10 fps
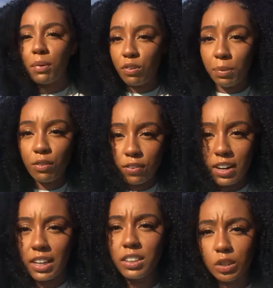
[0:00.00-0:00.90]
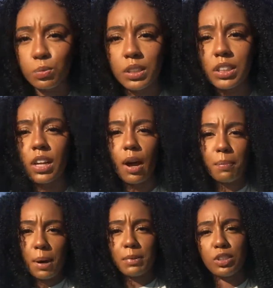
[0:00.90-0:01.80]
but from the front it looks really good. I
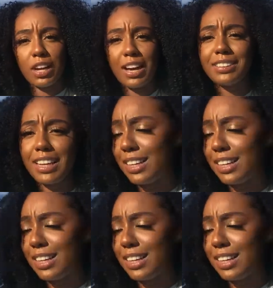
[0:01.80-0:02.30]
promise you guys it